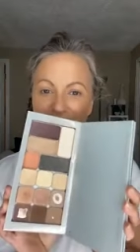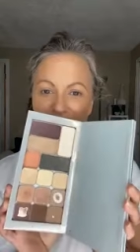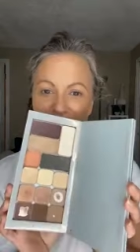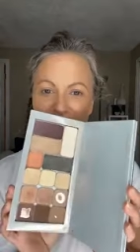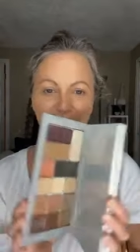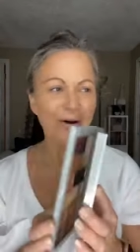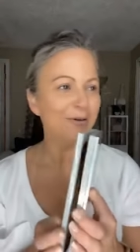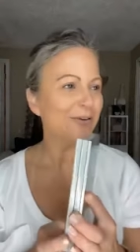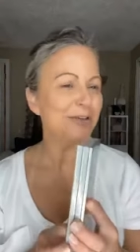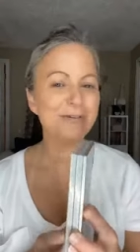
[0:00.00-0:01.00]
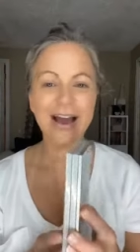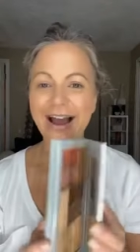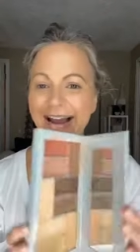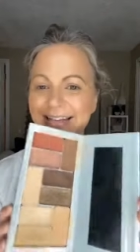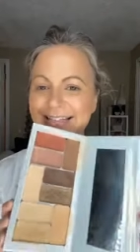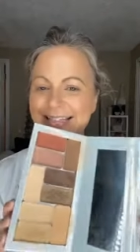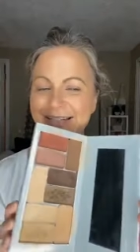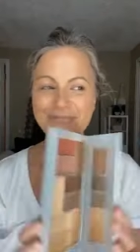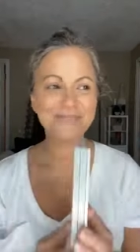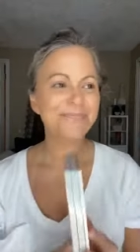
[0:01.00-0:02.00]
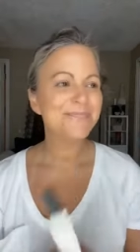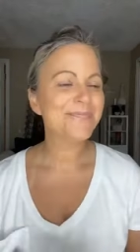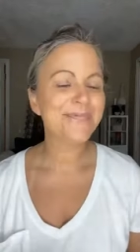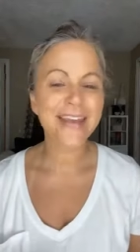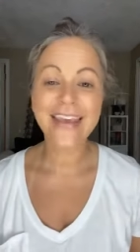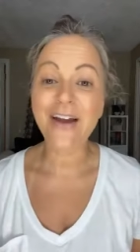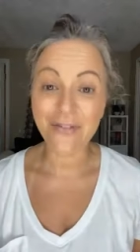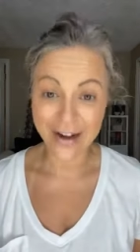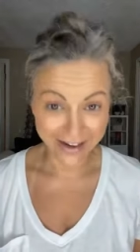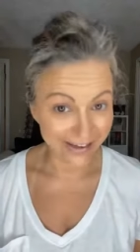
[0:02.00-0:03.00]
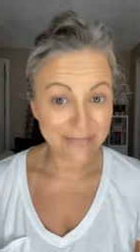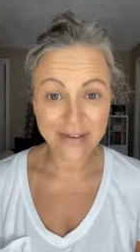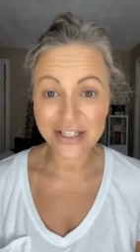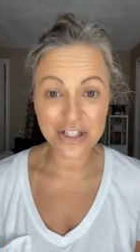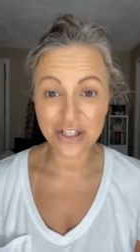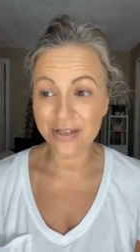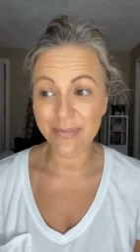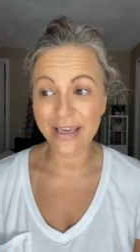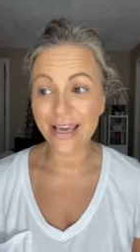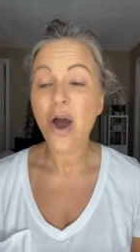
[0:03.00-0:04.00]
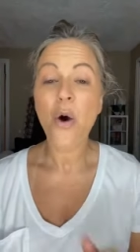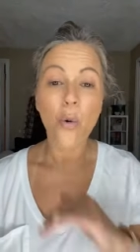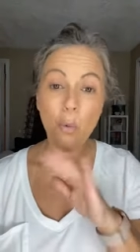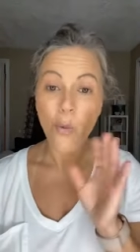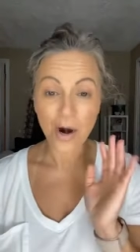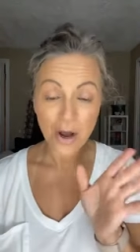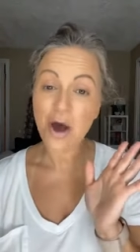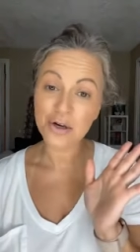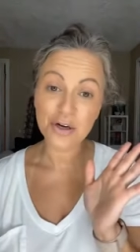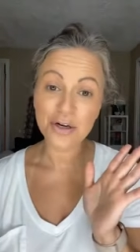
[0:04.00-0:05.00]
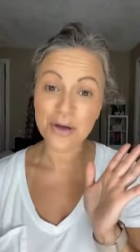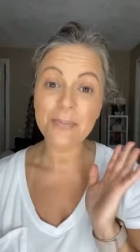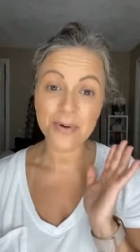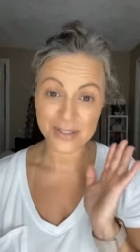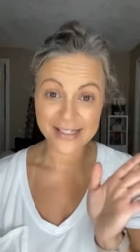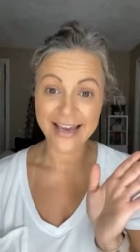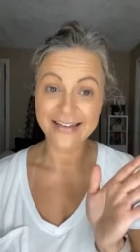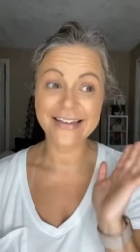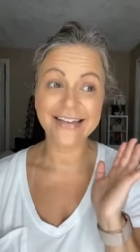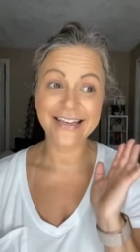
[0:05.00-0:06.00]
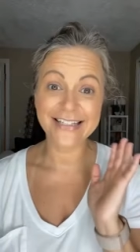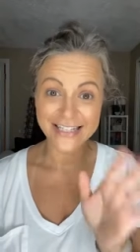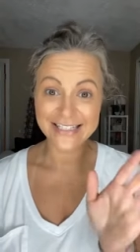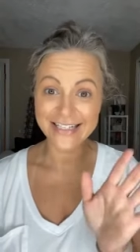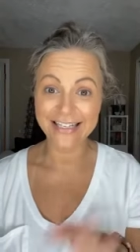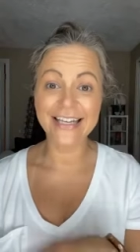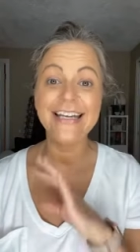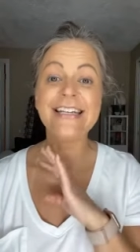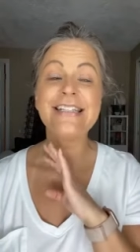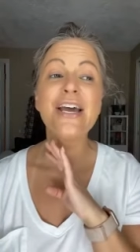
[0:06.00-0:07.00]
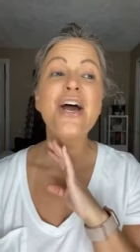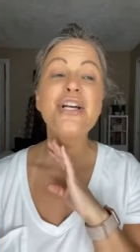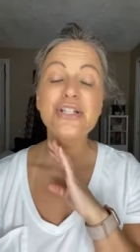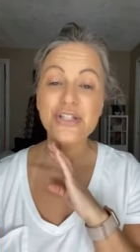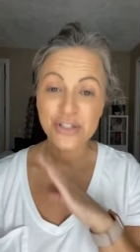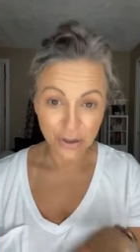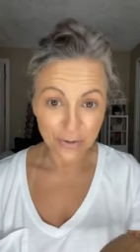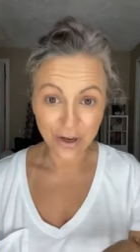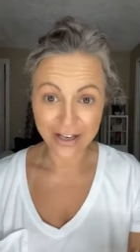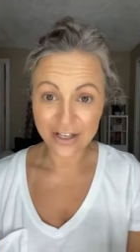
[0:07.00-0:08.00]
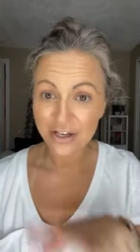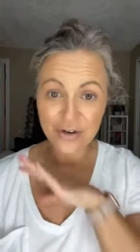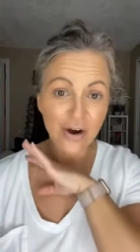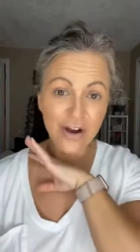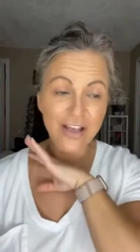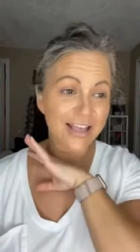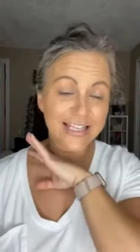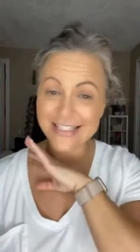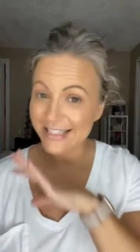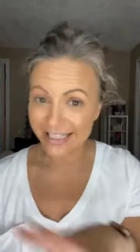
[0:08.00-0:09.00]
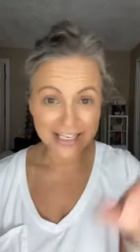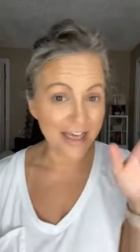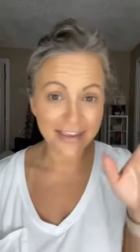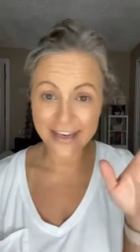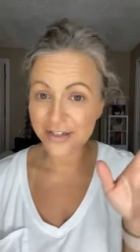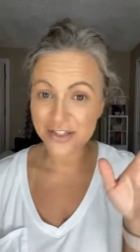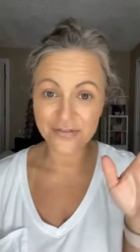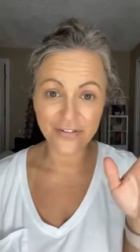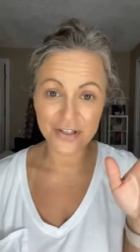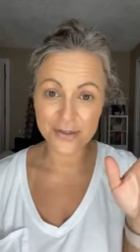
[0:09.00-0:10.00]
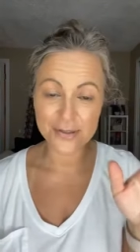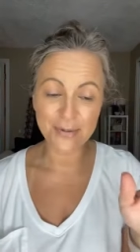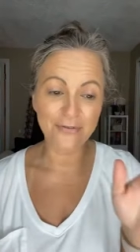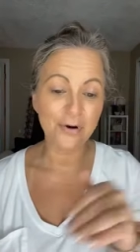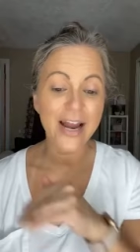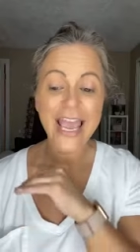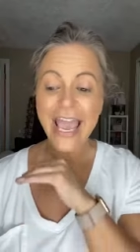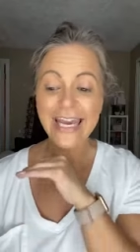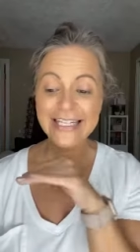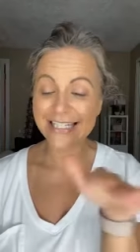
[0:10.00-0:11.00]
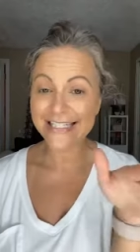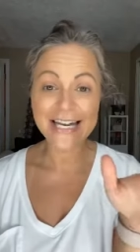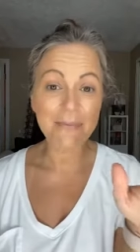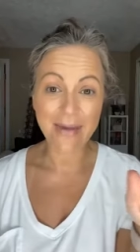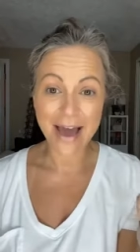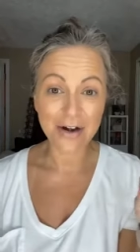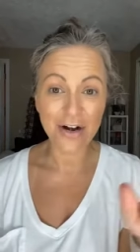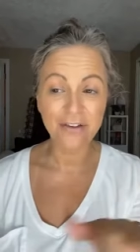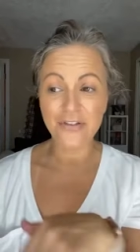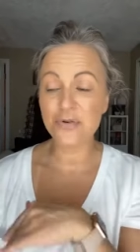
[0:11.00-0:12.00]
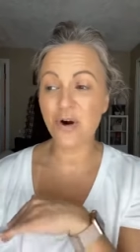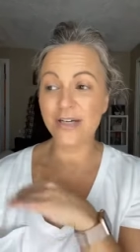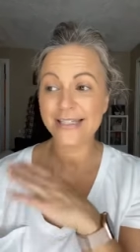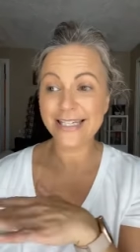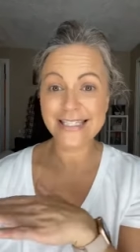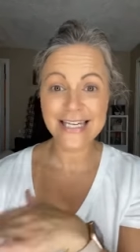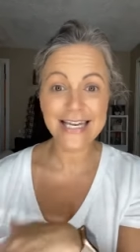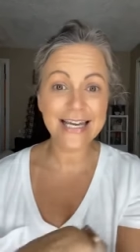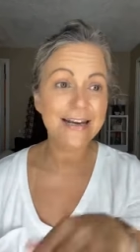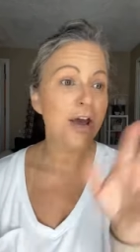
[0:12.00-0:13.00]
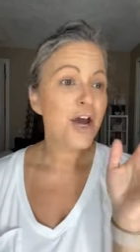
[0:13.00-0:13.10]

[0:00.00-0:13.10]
you though, you guys, get ready because you're going to be 100% addicted. It is so good. It's like nothing else you've ever used before. And it does not matter if you are 16,